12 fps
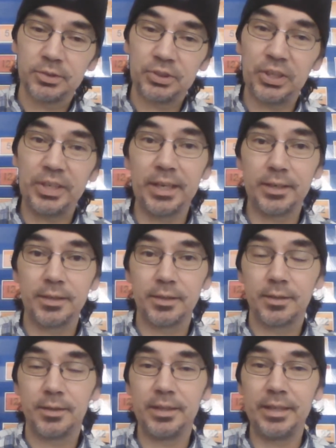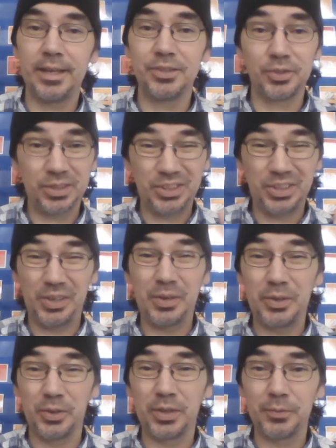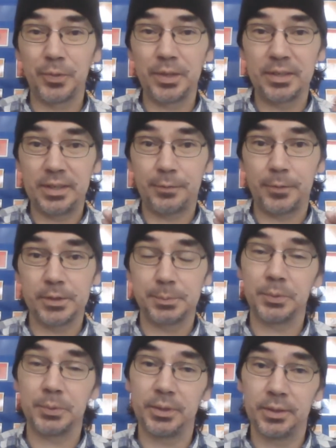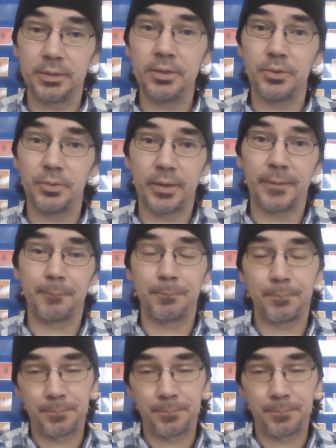to get the answer. Because you're gonna you're looking for the difference between the two, right?